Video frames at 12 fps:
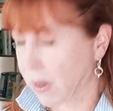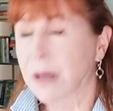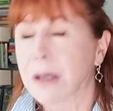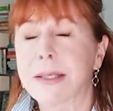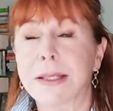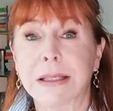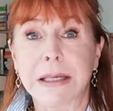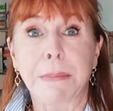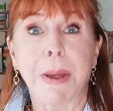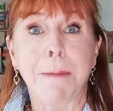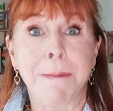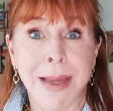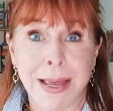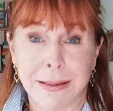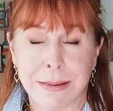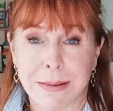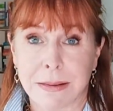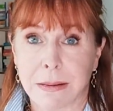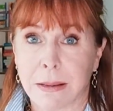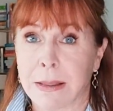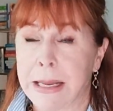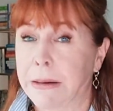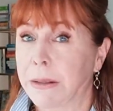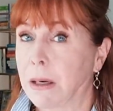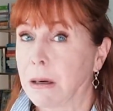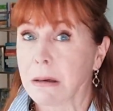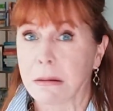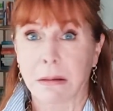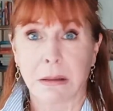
sleep meds. Now, y'all,